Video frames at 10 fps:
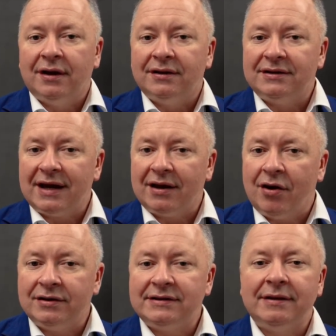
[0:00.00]
and take
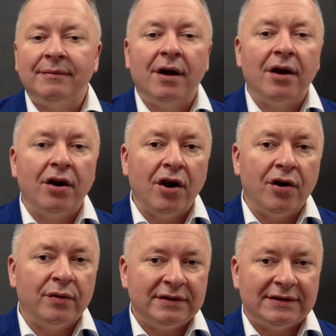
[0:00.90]
on some
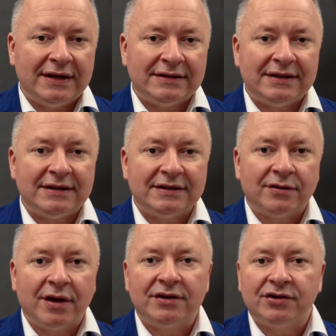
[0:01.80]
low intensity
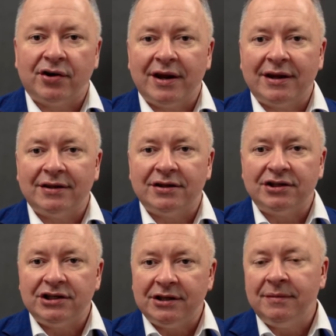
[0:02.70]
strength training in the
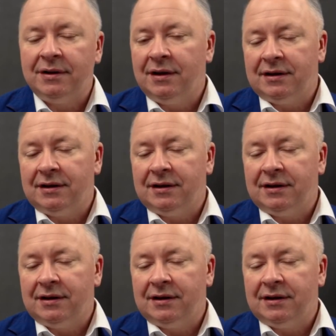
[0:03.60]
gym,